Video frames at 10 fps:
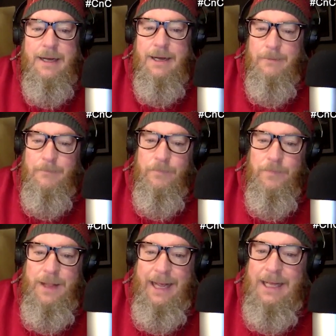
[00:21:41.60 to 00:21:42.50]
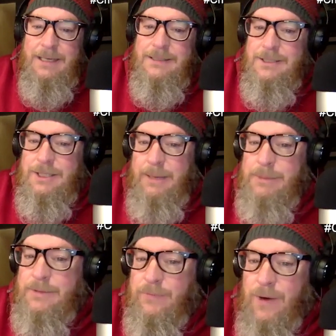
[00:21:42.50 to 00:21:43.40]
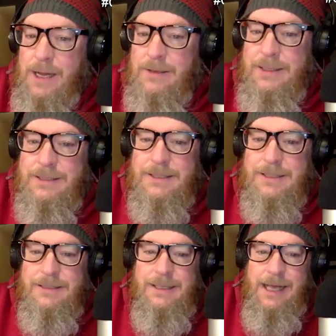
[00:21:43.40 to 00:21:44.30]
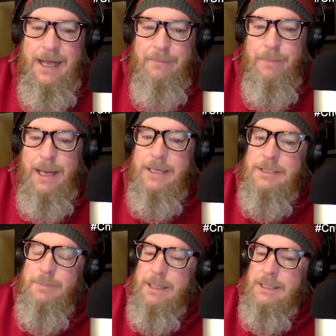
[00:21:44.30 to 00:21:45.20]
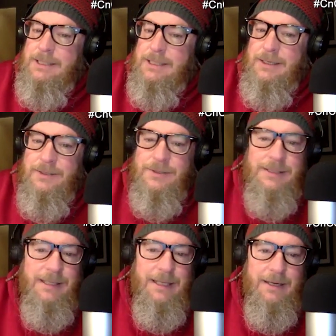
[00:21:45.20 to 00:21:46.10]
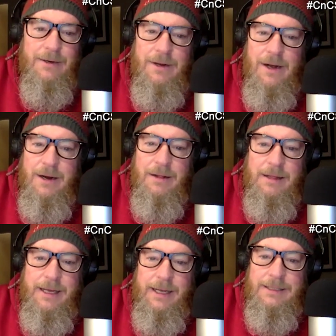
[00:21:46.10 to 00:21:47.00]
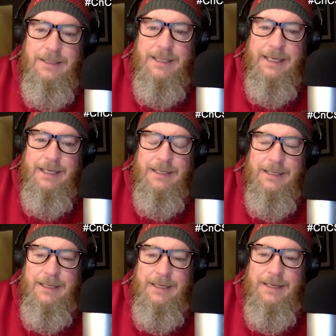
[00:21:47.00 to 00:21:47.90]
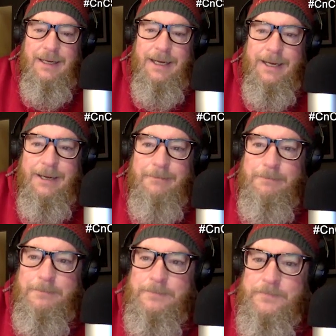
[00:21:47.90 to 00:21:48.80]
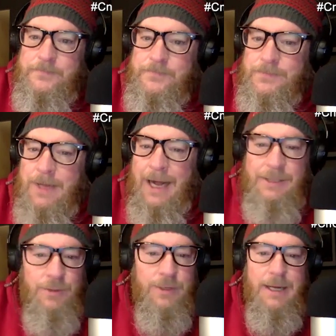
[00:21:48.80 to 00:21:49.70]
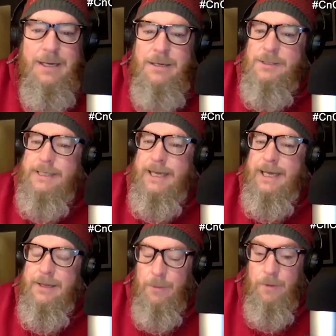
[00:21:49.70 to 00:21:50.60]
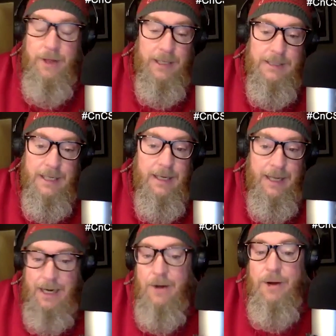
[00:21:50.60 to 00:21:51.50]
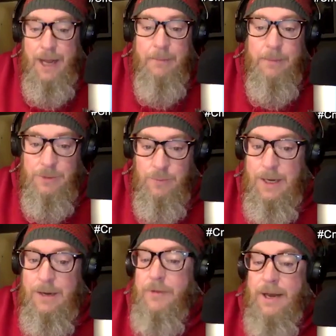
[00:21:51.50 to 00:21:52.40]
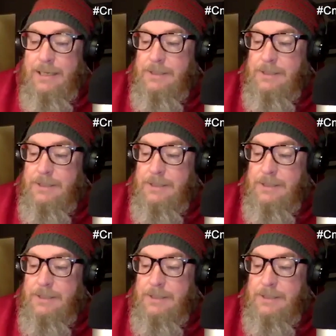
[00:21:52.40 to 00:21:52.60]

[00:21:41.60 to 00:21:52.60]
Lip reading: And James Franklin's game management skills. There are things that I do not understand. There were things in our game as well that I